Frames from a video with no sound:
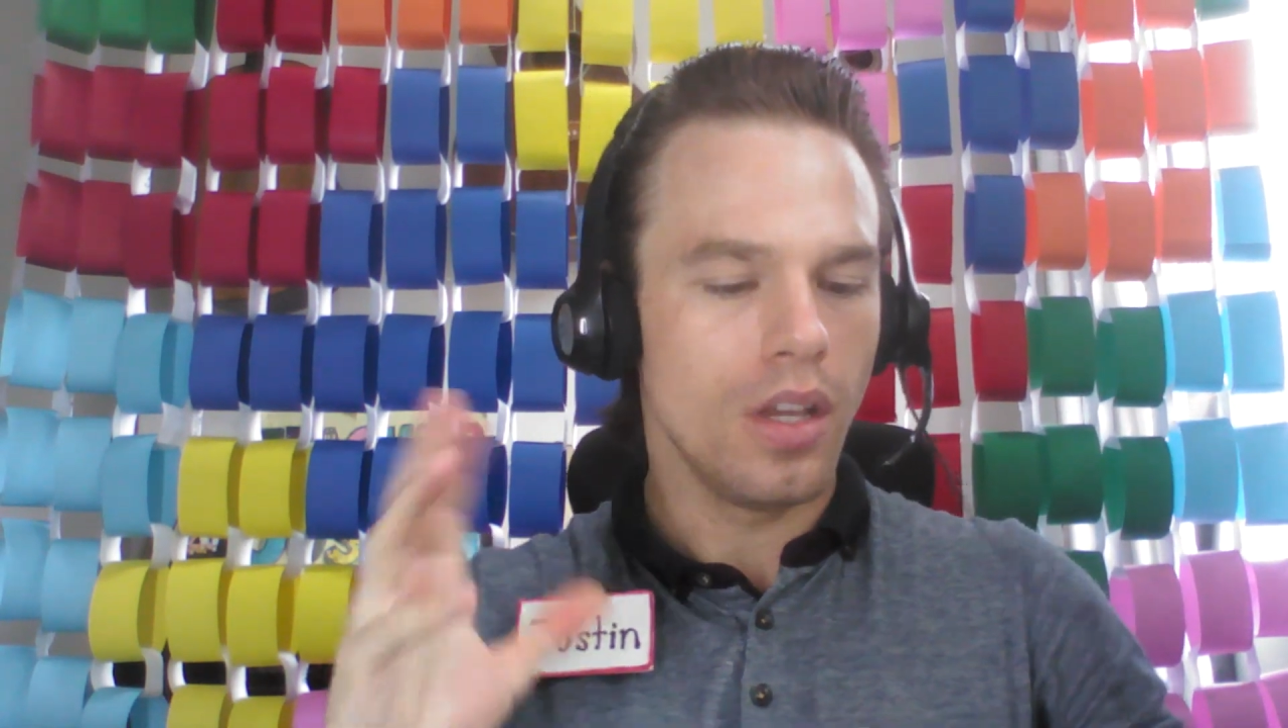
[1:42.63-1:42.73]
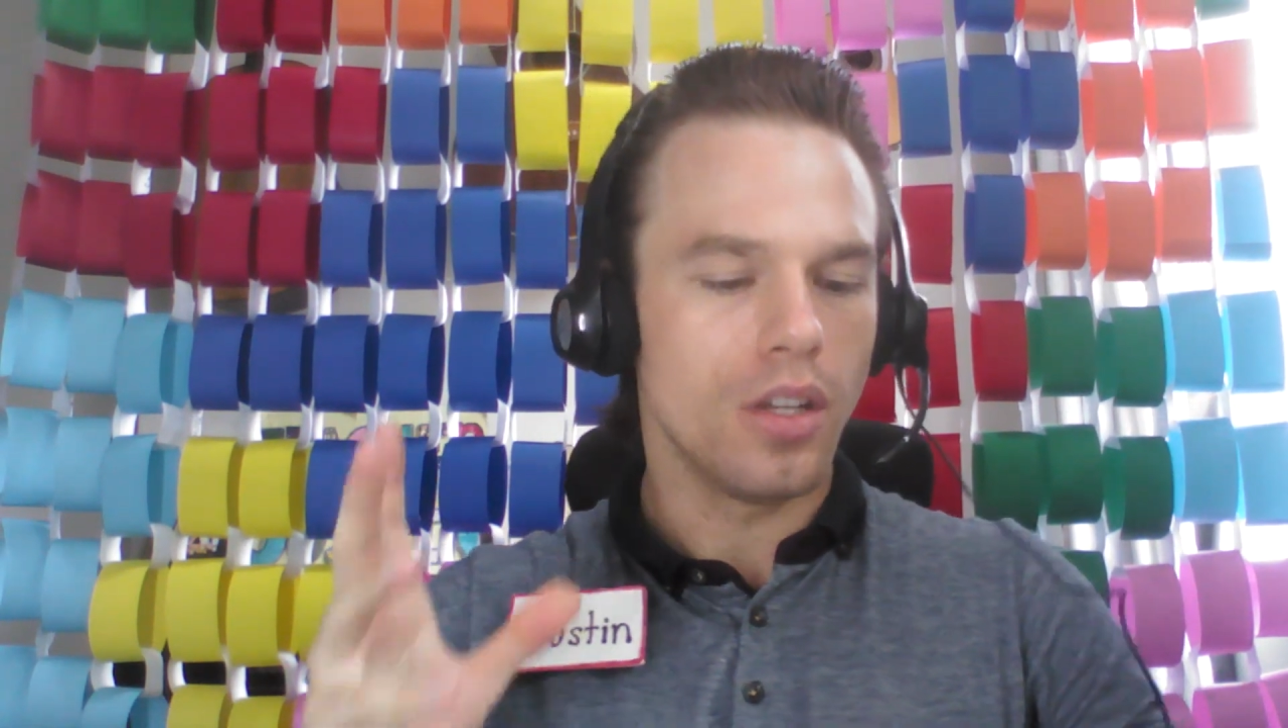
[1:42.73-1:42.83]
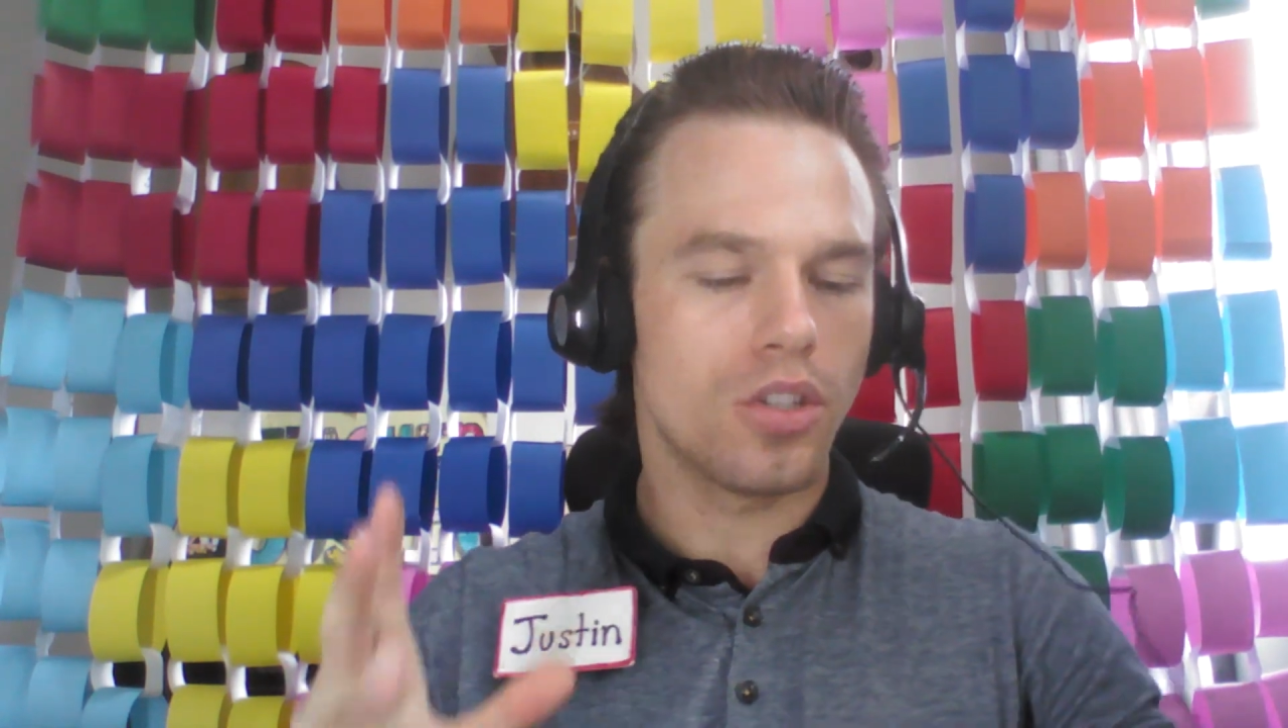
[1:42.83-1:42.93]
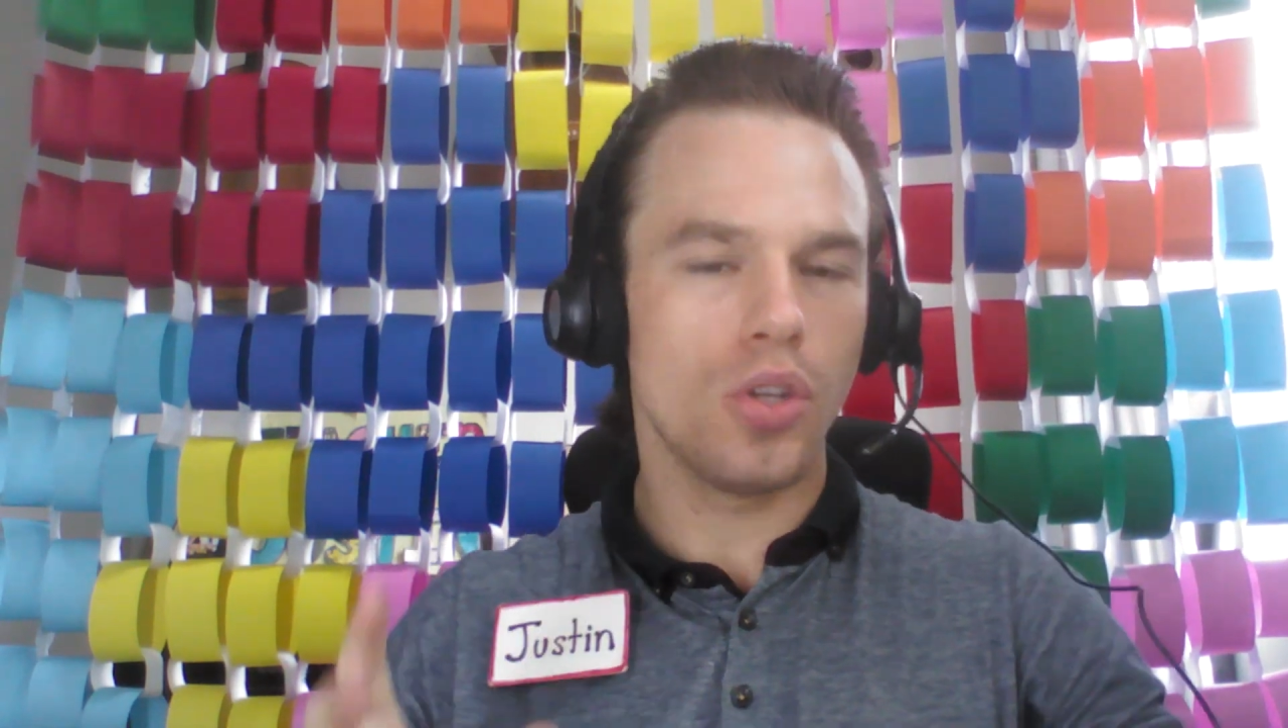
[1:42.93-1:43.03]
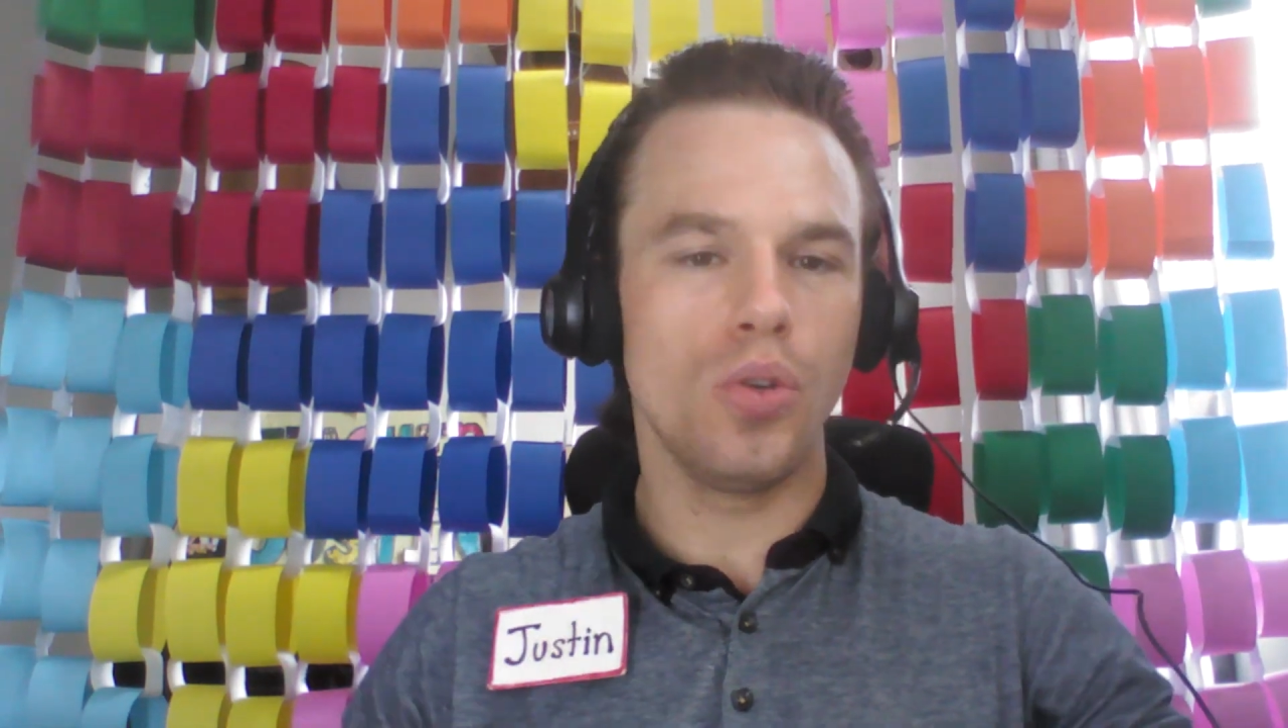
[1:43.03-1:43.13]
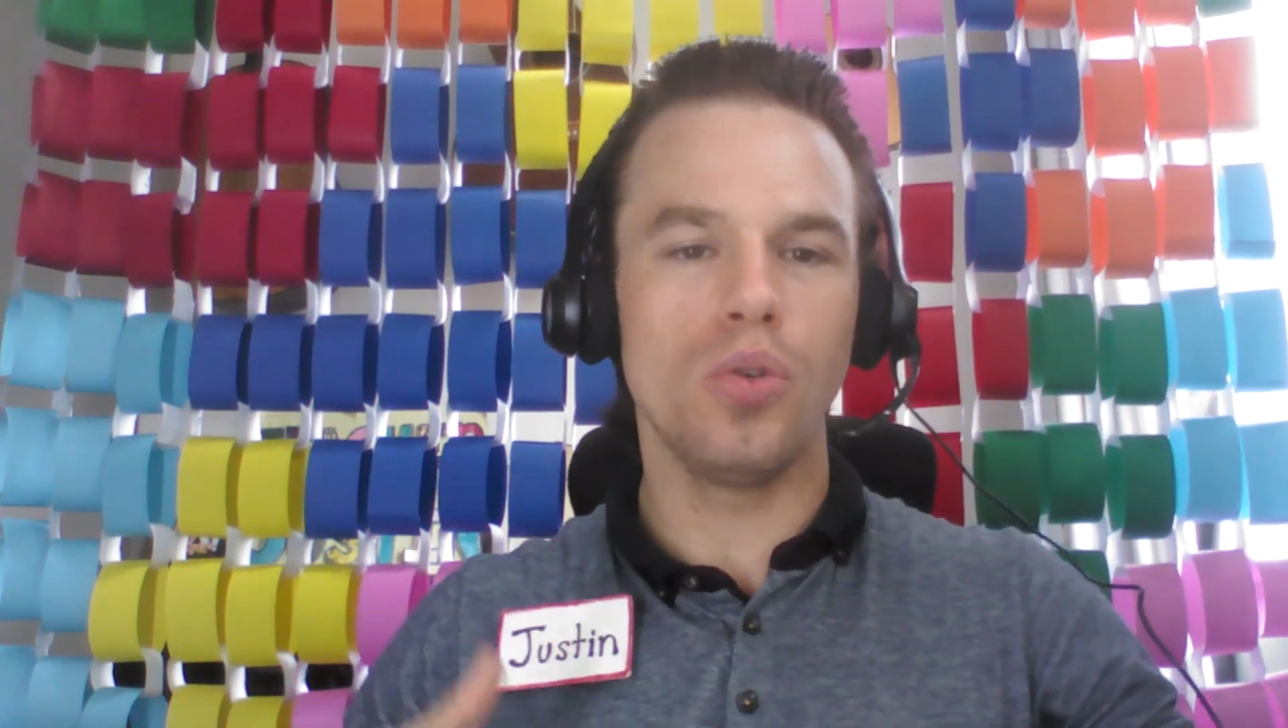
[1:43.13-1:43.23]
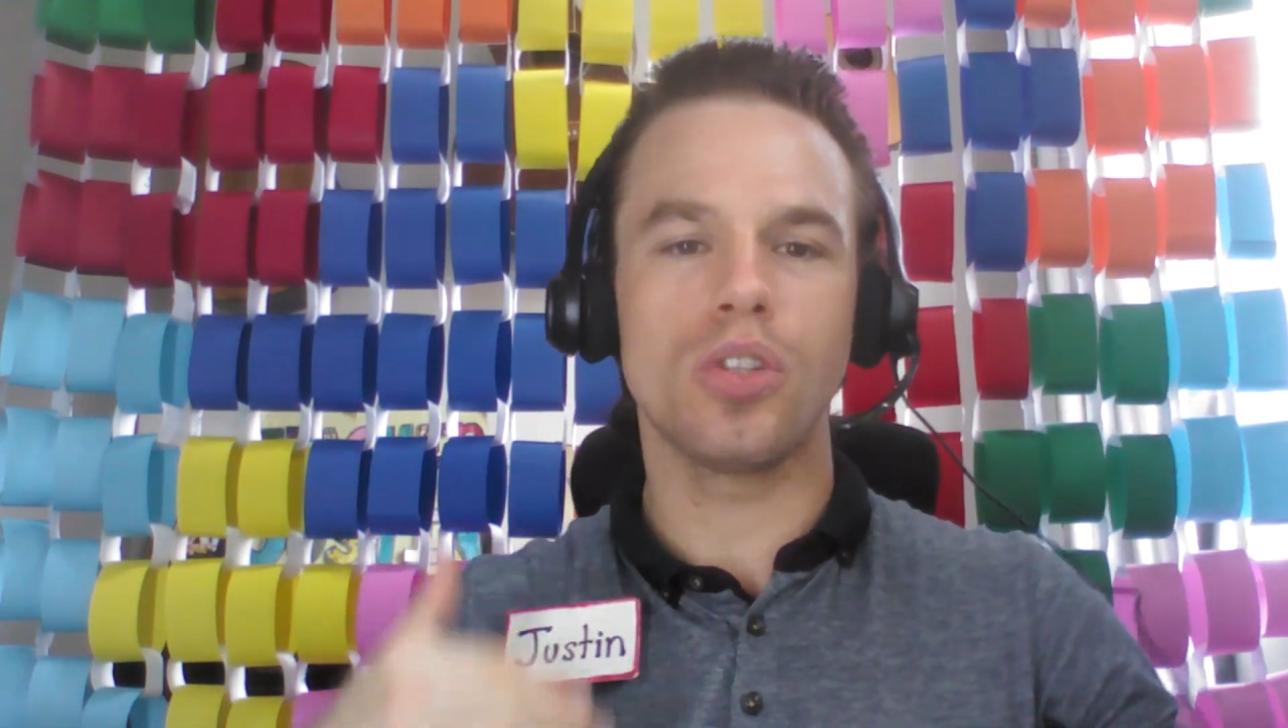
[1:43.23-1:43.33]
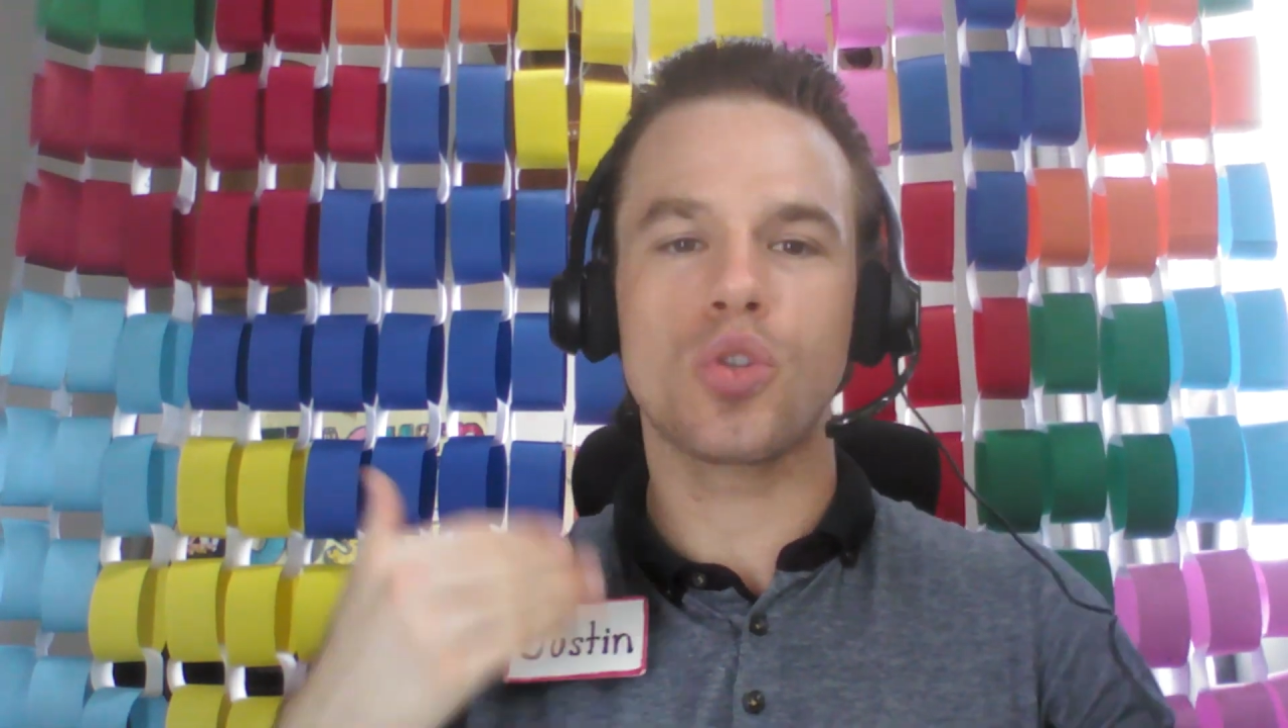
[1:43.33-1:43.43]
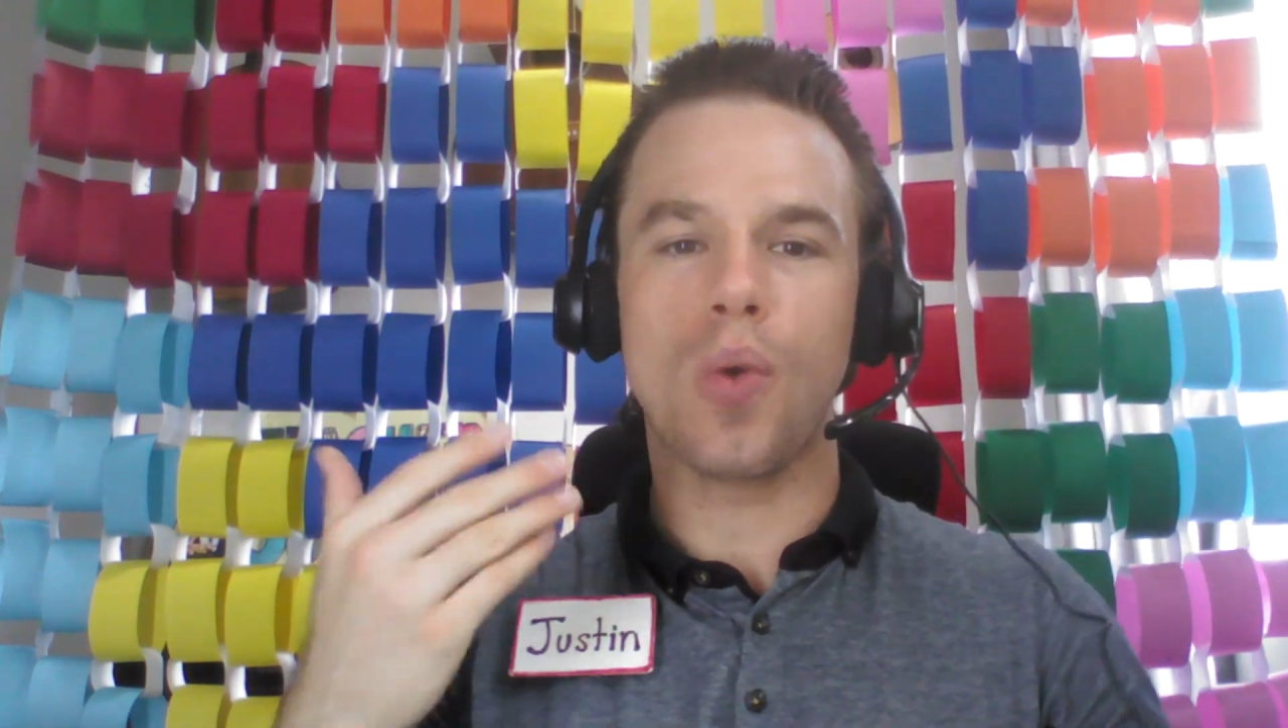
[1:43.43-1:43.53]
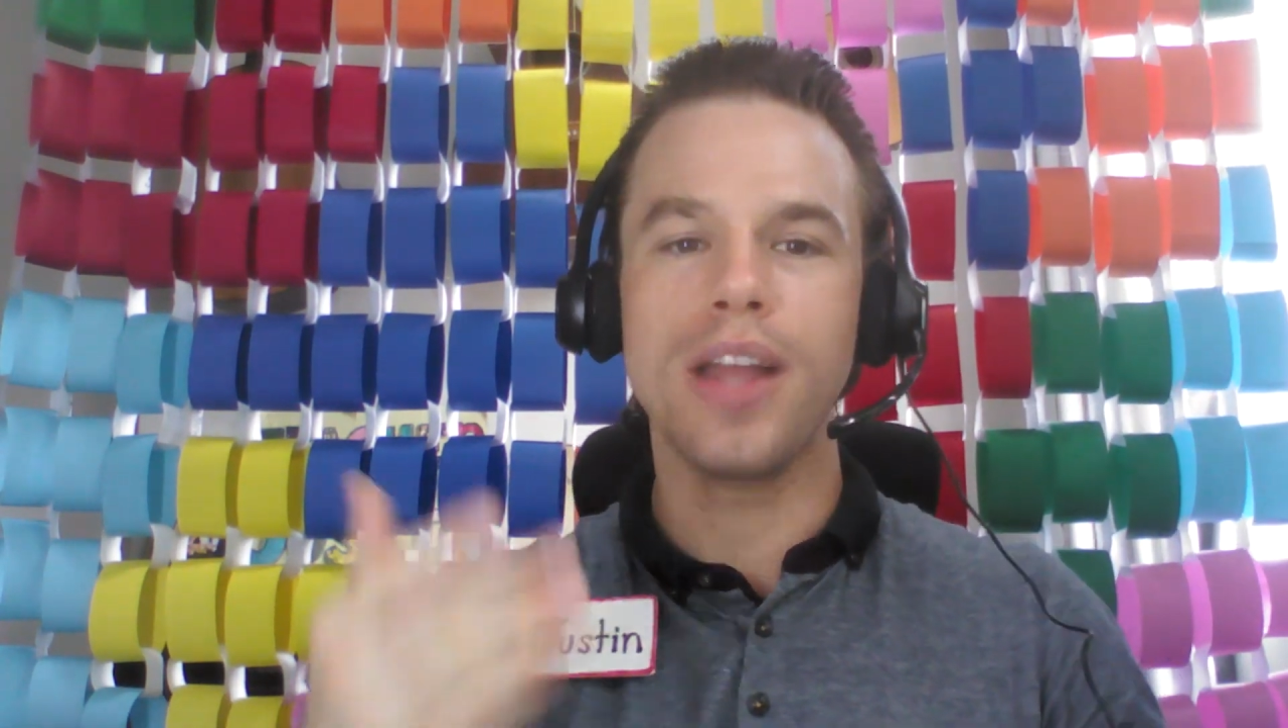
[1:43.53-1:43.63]
to
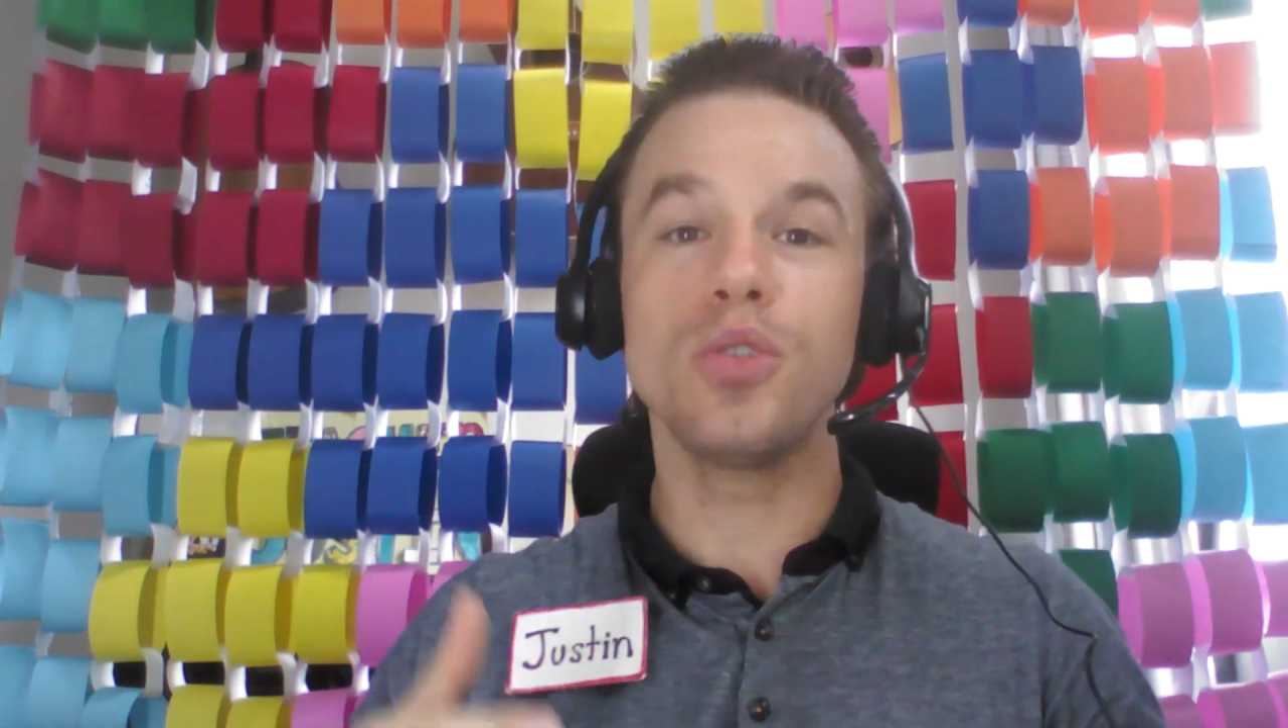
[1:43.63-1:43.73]
try